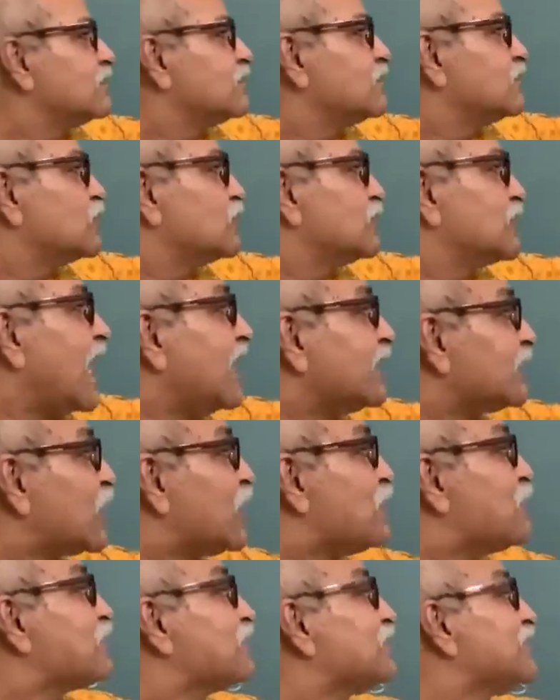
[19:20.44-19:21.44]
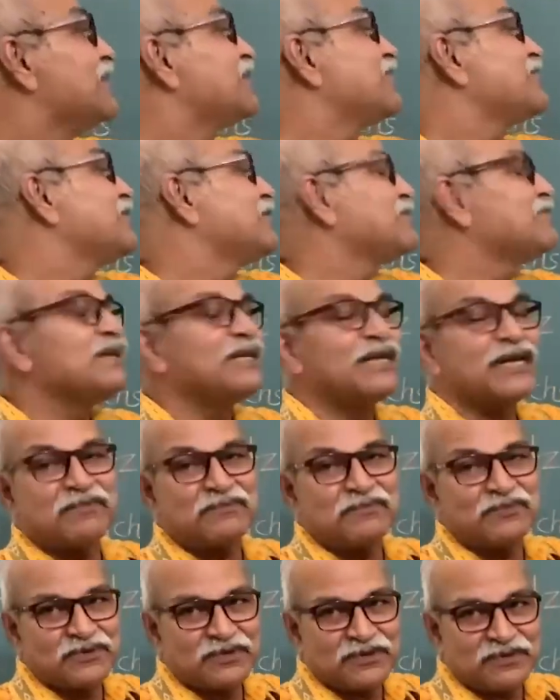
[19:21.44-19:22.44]
so that component will be
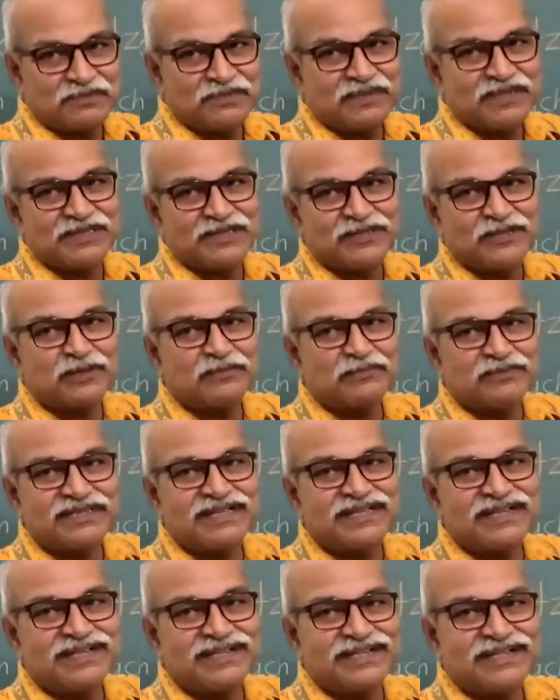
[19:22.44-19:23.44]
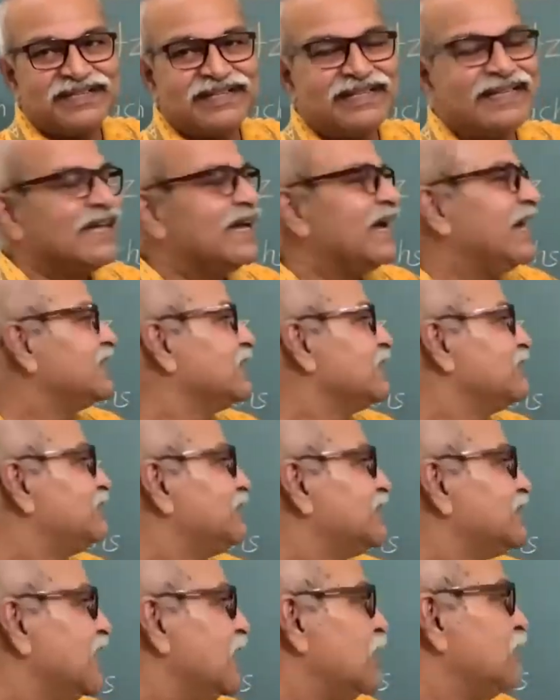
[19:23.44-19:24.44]
absorbed dominantly, and if
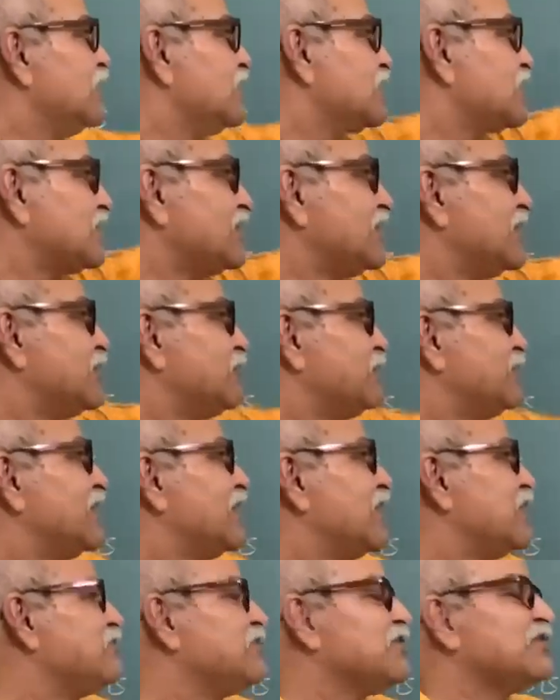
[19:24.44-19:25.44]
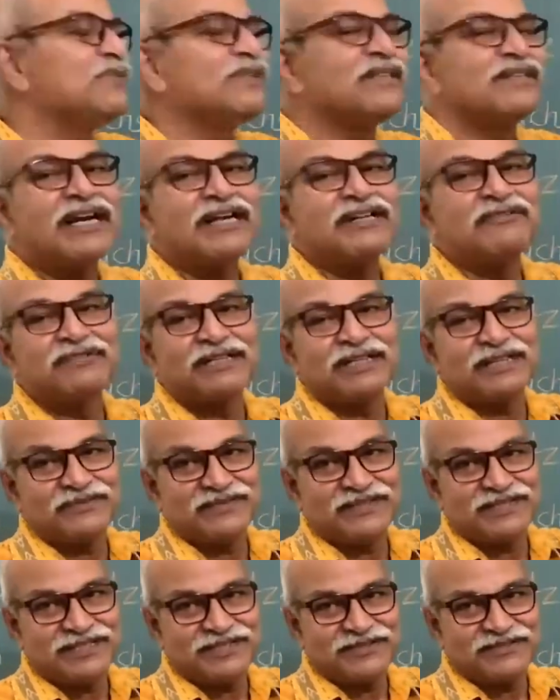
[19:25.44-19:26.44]
it emits, it will emit with that
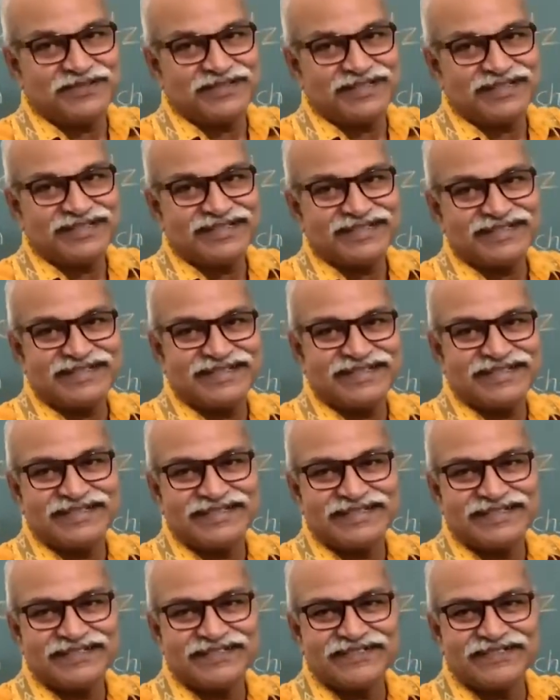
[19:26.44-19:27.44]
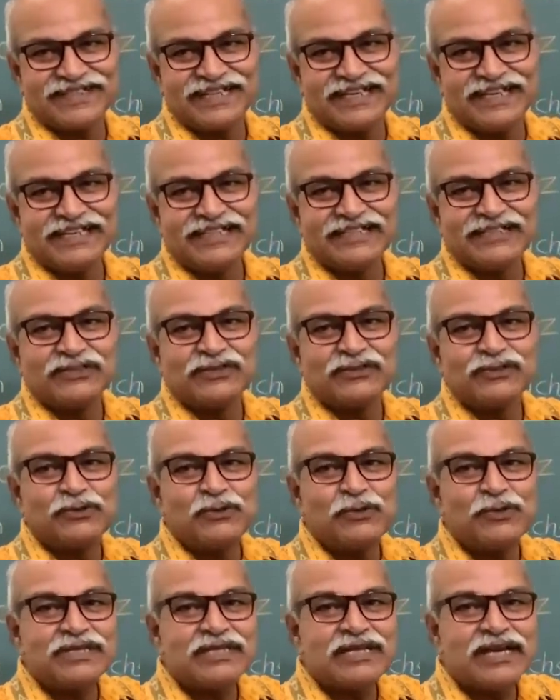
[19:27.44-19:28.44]
frequency only. Okay, so
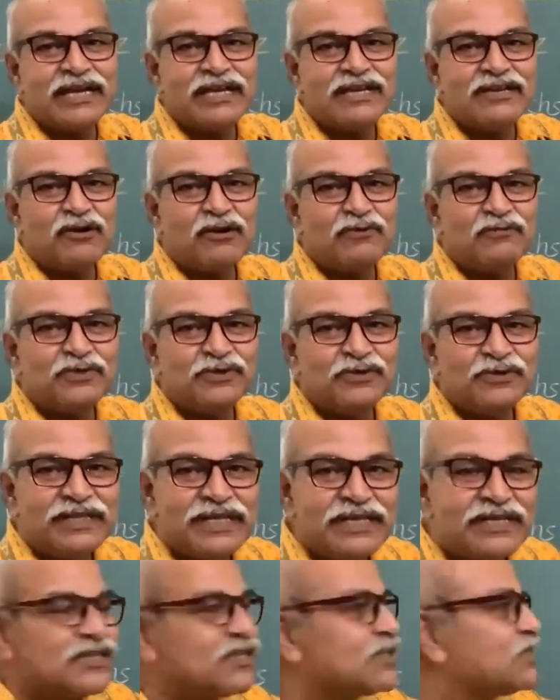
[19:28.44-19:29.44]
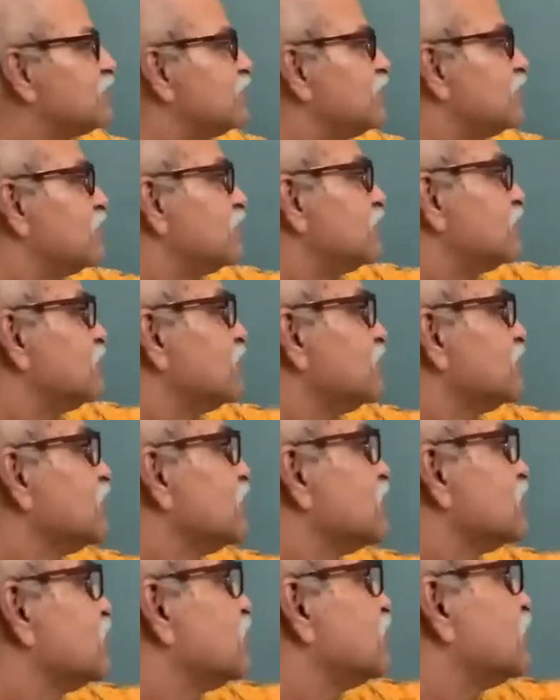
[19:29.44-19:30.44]
those kind of units,
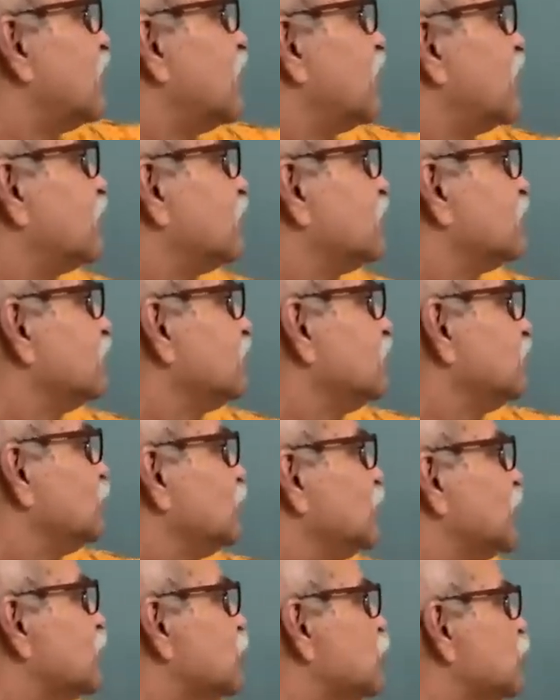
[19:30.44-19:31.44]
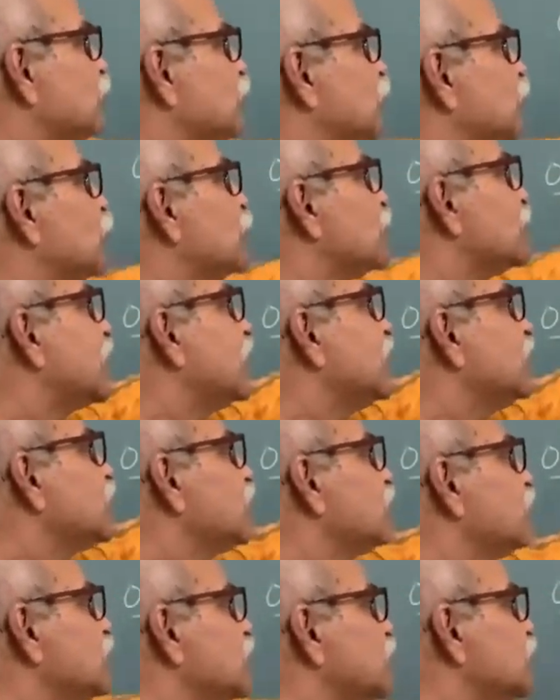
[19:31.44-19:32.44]
you assume those kind
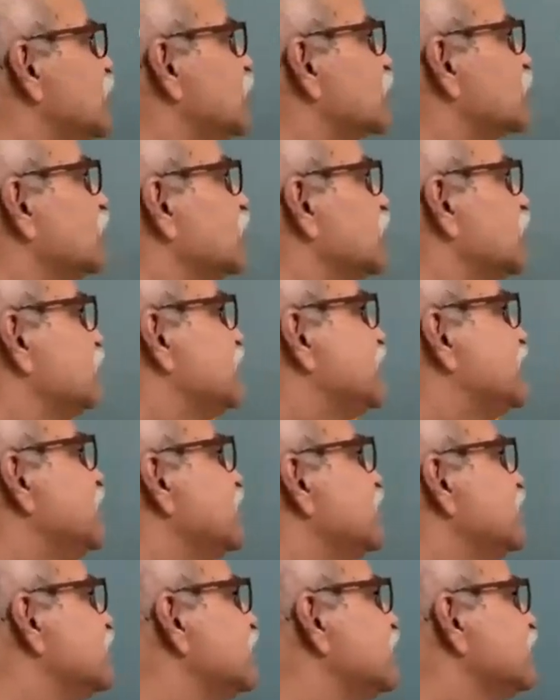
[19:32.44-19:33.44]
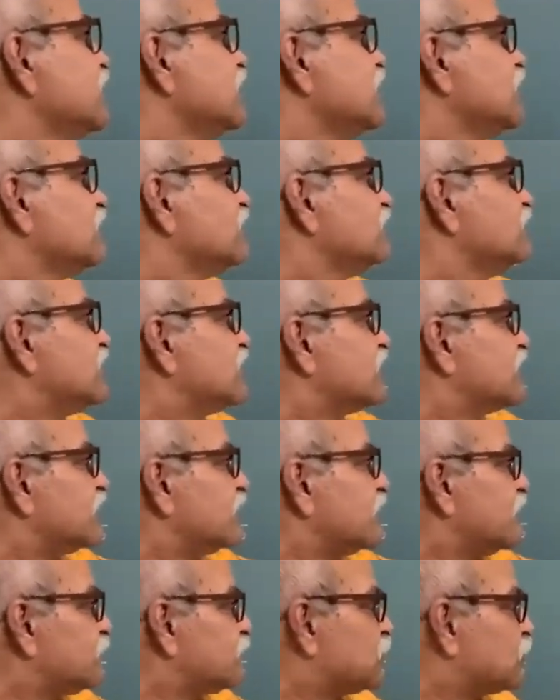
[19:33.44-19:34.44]
of units on the material which
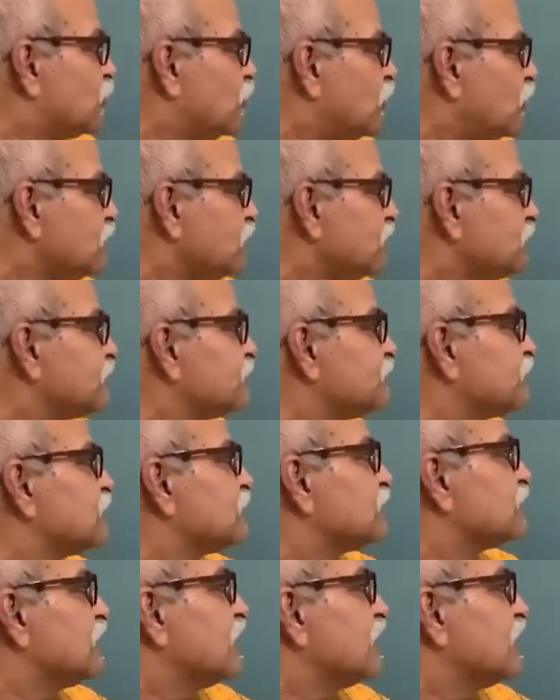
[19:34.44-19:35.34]
can absorb